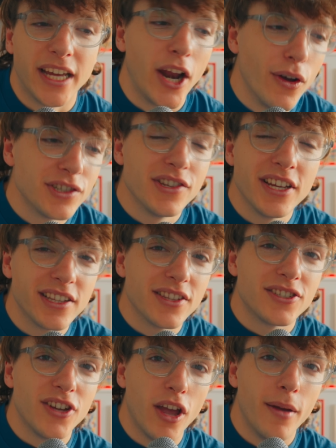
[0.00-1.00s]
And I also think that
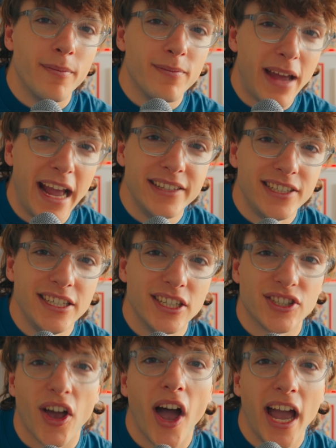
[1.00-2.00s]
the term
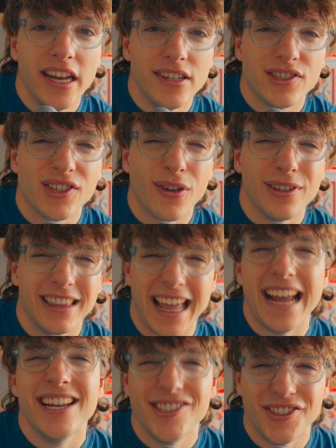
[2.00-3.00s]
anti-design is so
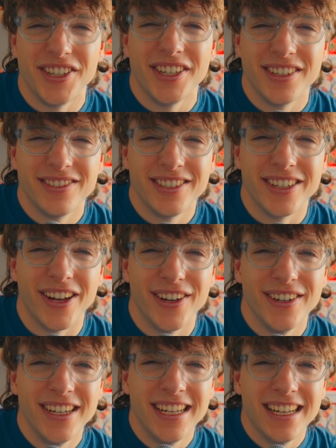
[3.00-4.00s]
lazy, you know?